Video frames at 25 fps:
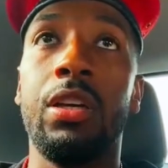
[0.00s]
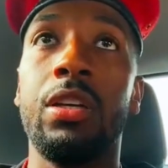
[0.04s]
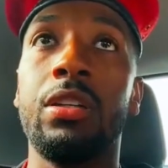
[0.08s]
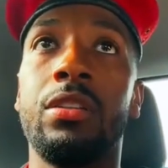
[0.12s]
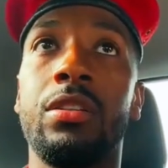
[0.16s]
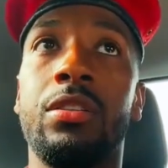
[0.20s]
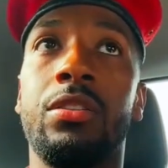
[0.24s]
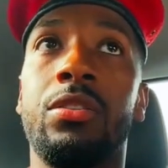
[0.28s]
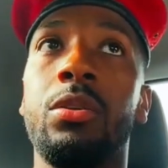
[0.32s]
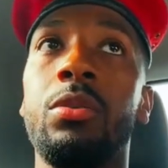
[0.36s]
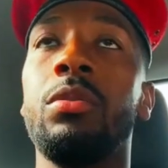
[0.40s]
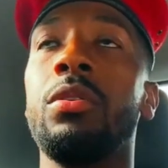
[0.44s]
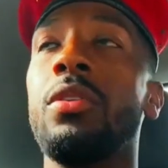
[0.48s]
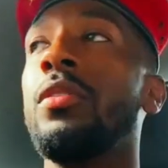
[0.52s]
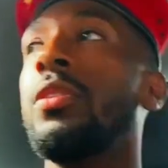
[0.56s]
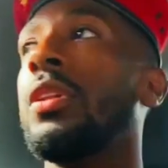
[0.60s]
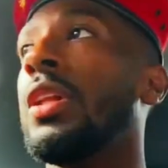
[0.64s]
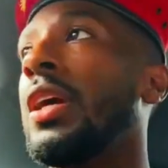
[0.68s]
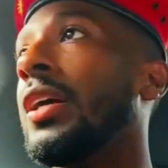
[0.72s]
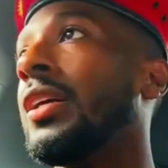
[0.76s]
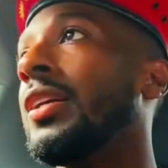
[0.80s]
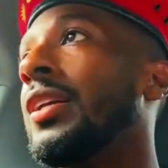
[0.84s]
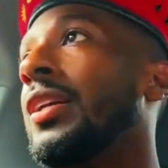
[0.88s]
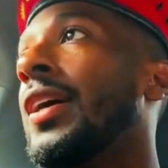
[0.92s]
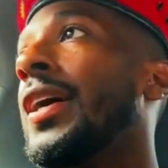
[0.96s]
He get the two,
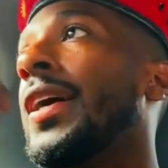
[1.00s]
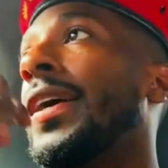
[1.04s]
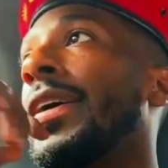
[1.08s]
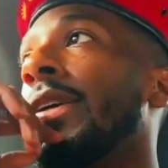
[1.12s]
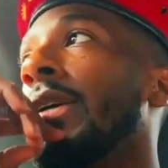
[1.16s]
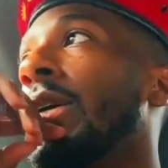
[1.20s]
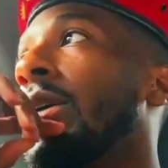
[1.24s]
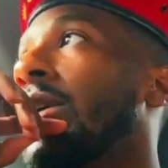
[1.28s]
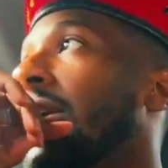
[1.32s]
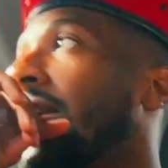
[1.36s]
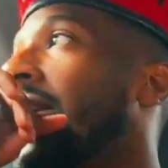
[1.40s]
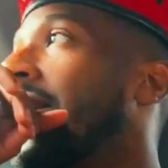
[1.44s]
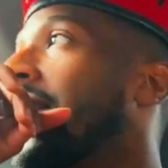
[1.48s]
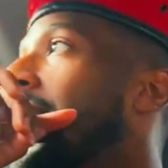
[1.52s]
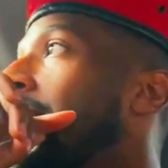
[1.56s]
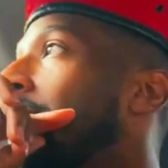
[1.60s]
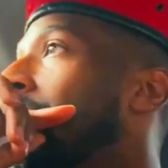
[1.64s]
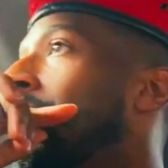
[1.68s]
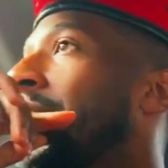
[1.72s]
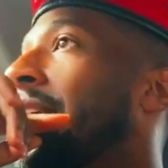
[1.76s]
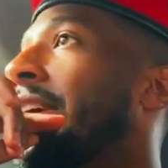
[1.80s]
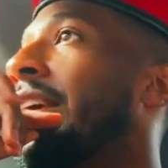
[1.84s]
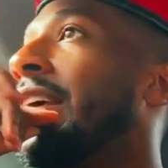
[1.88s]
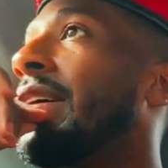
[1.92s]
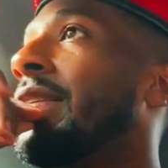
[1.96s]
and you like, nah, you don't
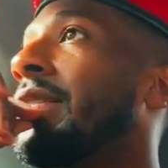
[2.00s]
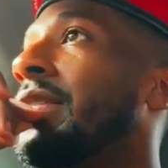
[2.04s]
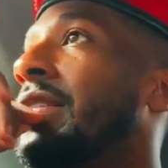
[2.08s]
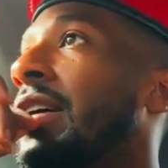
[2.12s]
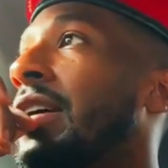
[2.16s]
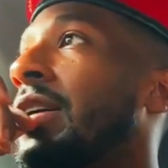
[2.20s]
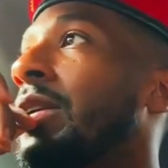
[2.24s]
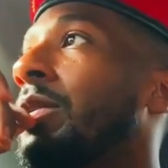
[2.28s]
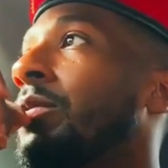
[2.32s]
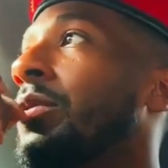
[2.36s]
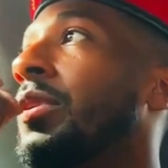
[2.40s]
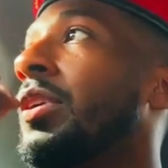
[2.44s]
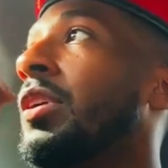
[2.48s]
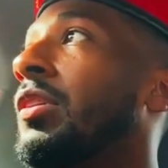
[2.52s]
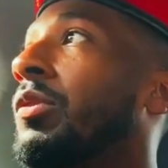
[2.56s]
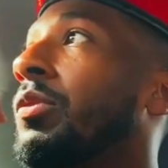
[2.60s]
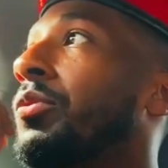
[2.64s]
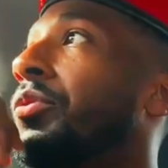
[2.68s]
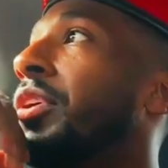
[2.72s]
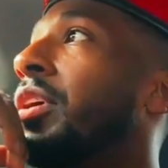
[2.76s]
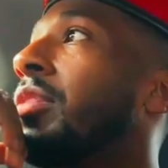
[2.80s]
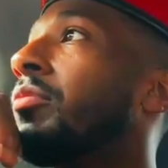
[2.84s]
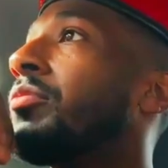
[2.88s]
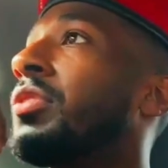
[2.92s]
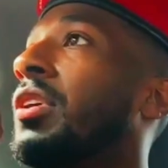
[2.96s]
get it, man. I'm trying to
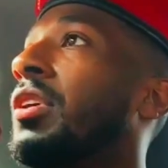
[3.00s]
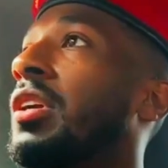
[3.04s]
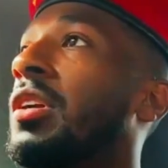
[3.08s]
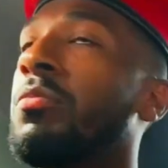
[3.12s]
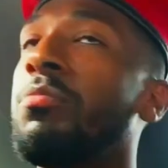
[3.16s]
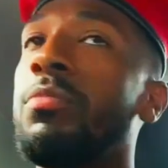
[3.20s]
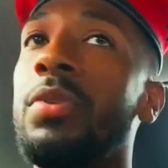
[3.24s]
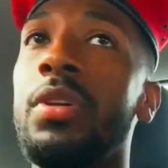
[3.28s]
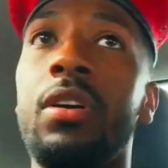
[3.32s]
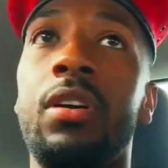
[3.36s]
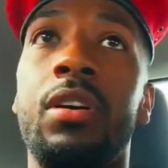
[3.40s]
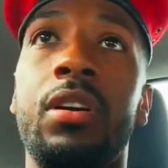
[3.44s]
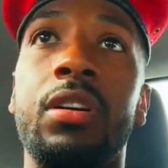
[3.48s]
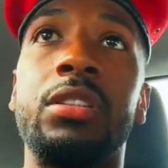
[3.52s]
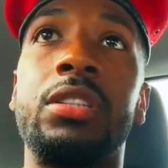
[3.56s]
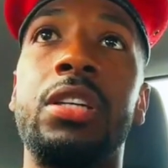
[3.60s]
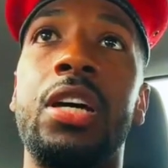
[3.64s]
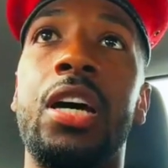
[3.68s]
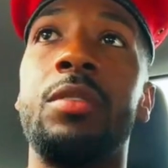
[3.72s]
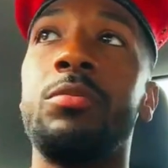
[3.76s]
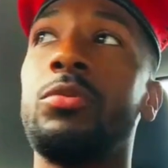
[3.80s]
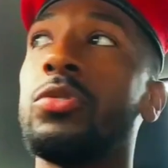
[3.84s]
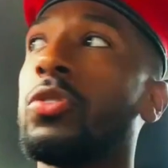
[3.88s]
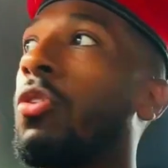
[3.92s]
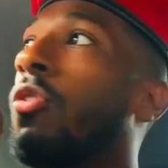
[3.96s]
win three. I'm trying to be
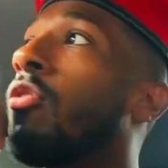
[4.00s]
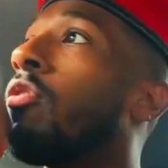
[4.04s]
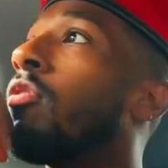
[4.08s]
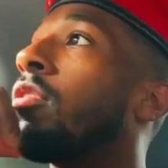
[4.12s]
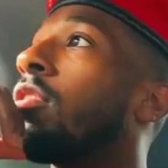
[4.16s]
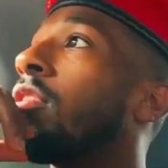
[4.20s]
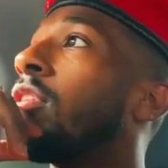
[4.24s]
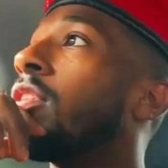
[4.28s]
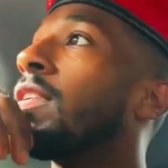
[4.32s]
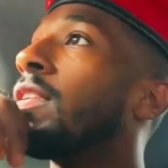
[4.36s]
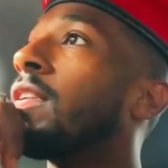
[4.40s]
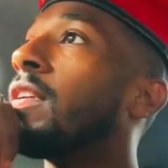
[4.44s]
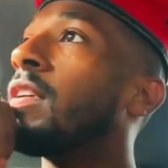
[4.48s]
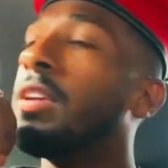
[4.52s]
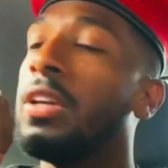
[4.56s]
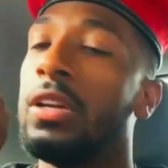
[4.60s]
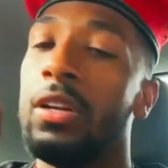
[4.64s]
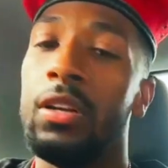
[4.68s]
all time scorer.